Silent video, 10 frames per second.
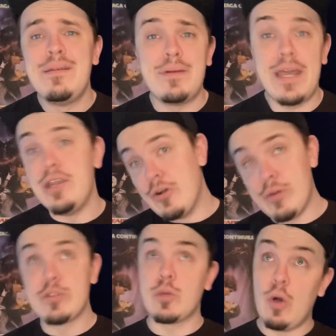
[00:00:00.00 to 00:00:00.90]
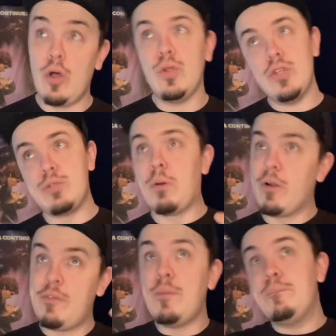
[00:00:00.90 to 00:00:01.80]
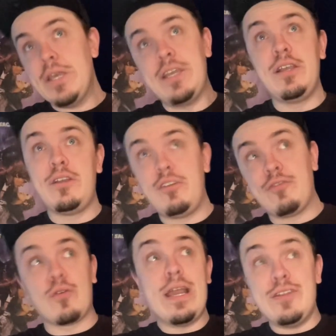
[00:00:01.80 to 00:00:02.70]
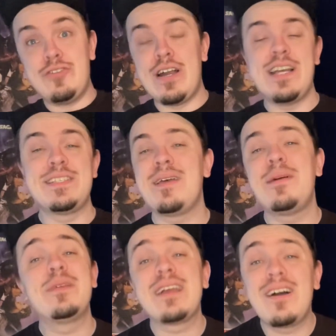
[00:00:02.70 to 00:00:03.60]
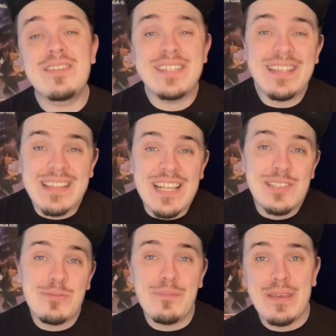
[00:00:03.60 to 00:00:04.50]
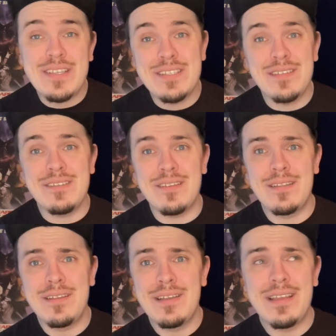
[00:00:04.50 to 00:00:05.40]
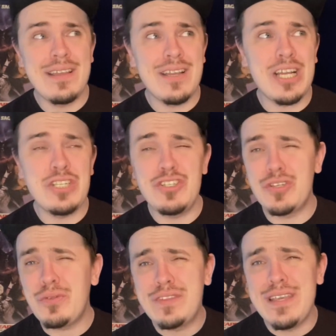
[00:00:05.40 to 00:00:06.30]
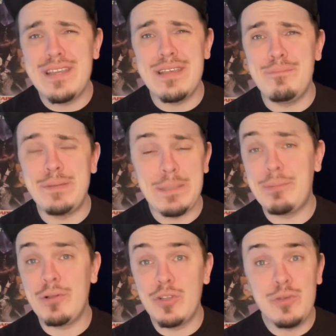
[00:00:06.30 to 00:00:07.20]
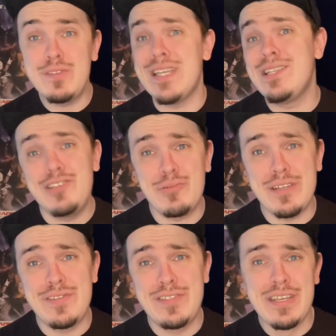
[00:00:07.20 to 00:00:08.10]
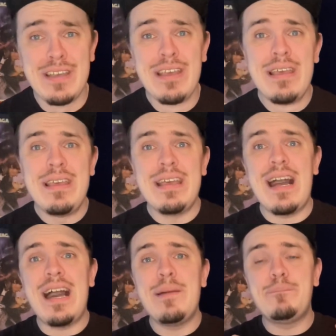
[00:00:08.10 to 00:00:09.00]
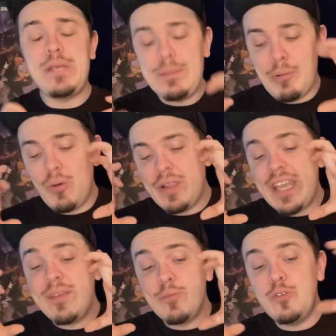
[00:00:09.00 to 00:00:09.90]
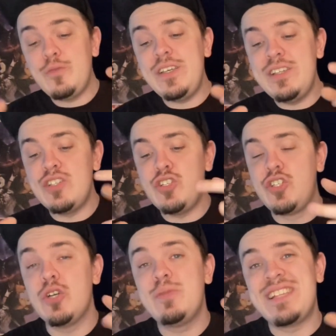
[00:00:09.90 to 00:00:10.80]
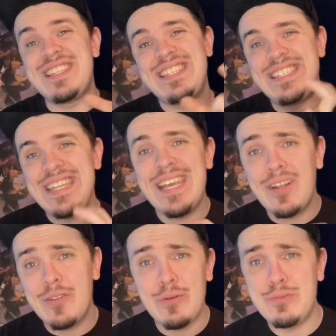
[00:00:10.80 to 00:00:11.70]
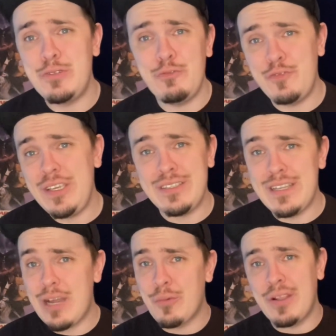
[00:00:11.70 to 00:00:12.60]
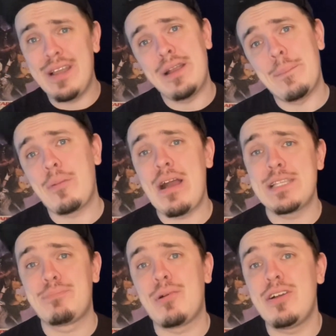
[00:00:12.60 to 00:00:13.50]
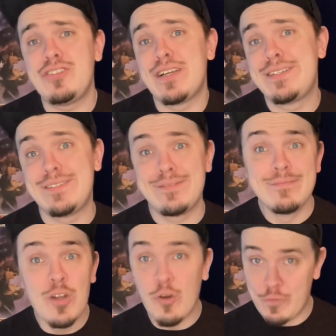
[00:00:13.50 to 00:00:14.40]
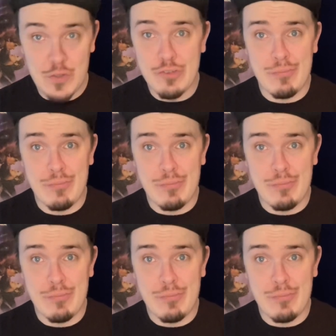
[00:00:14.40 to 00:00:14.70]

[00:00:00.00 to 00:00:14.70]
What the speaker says: But I know everyone's like, whoa, it's part of a big franchise. And I'm like, honestly, that's what makes it conjolted and people lose interest. People like movies and shows that stand on their own 2 feet, not relying on past projects or future